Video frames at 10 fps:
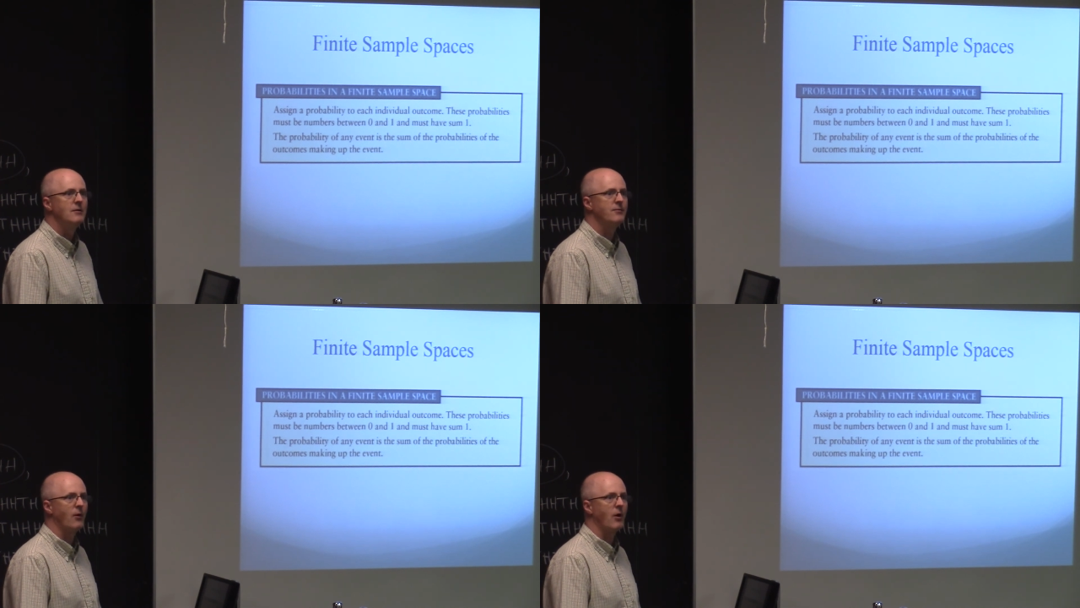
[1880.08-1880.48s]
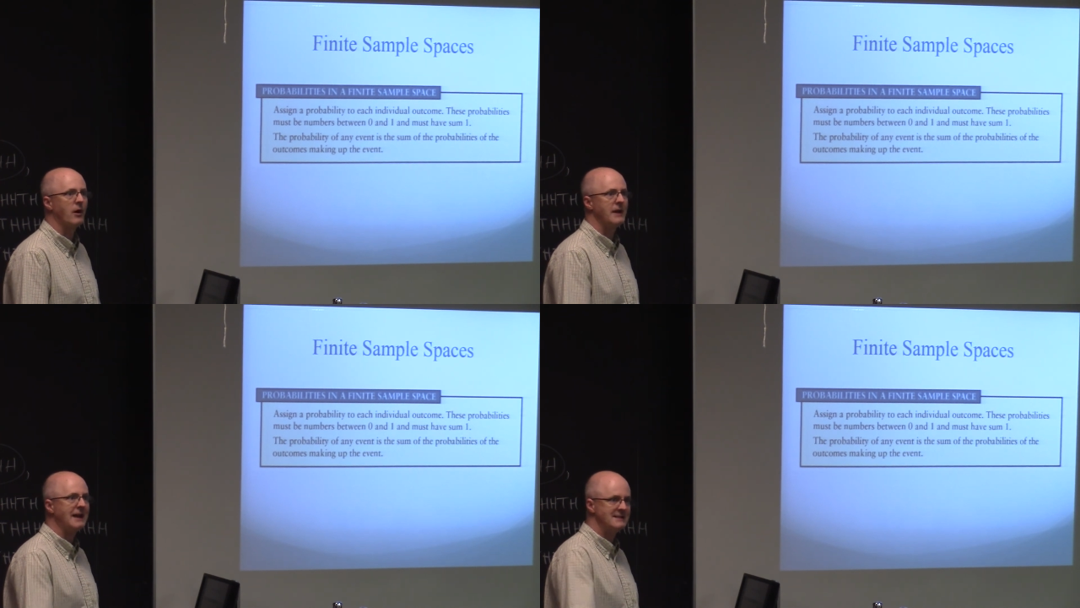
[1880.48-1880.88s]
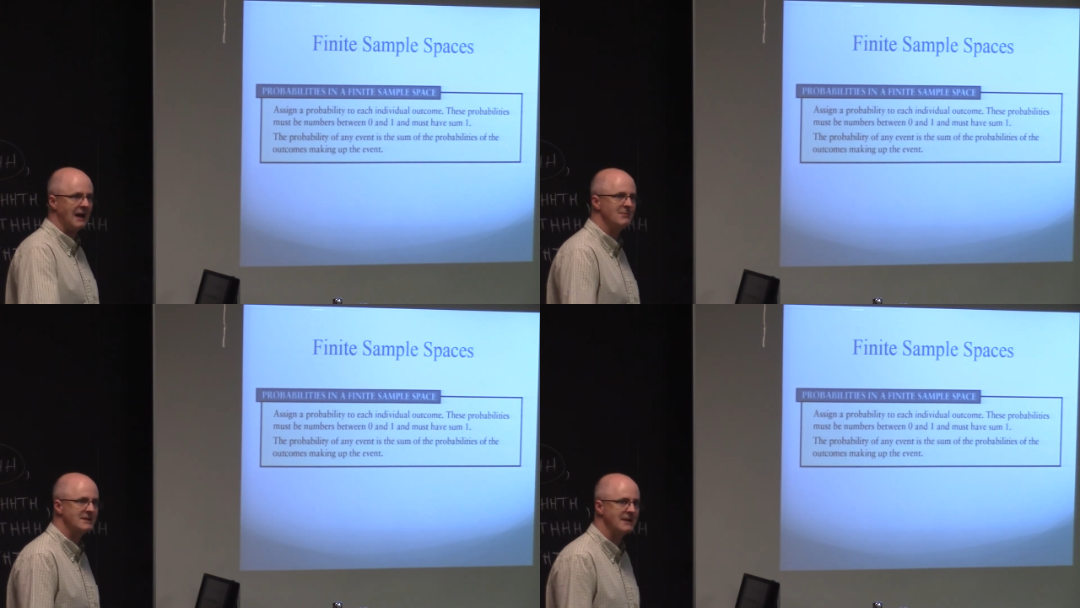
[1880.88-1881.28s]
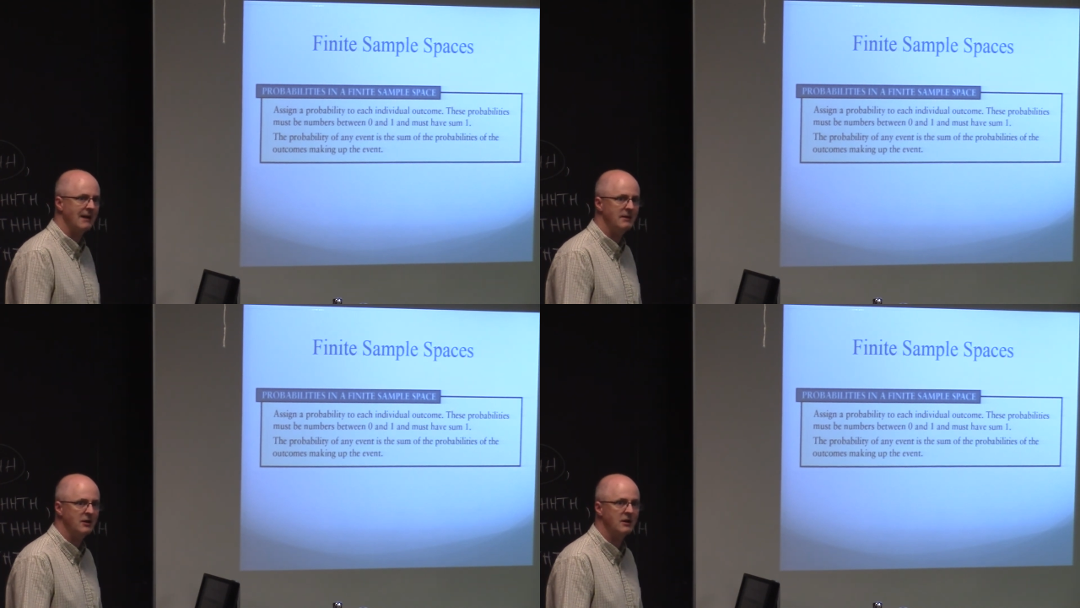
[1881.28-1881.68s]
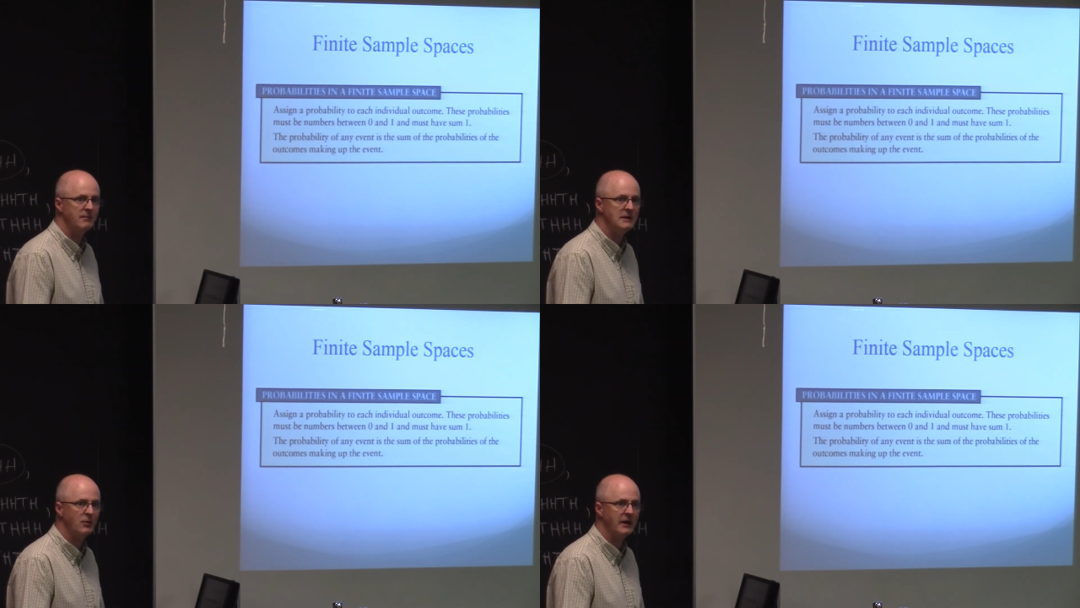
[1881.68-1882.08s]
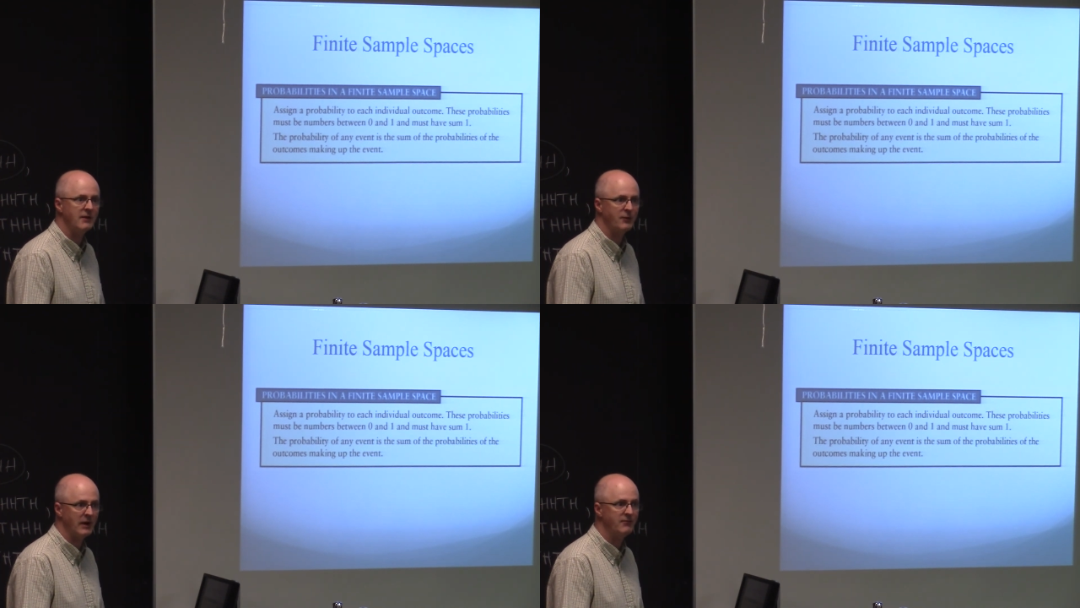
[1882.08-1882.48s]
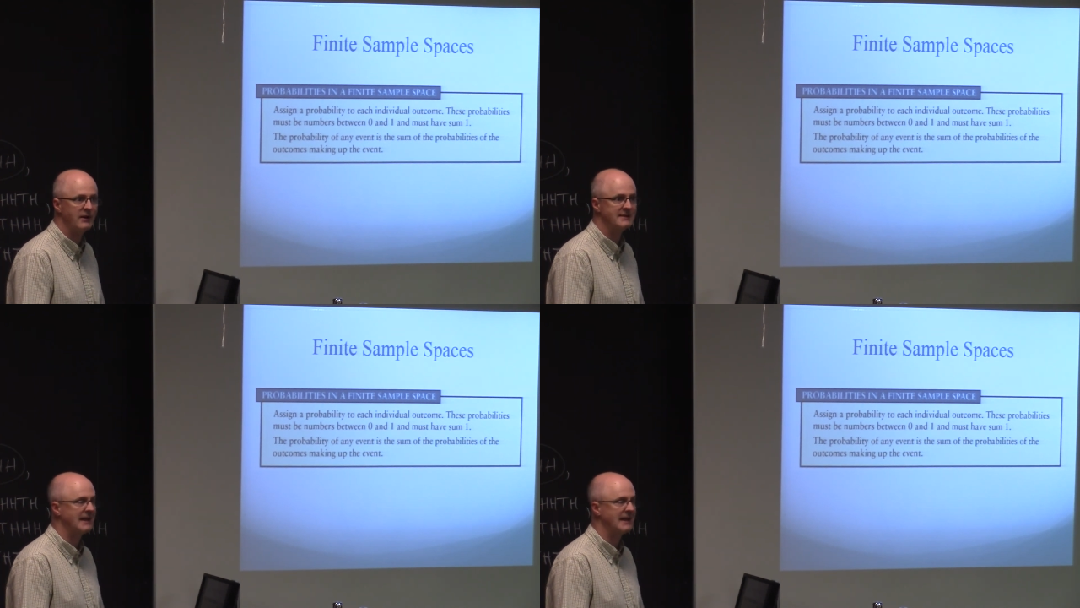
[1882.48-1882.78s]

For next time's assignment, you're going to be doing it for infinite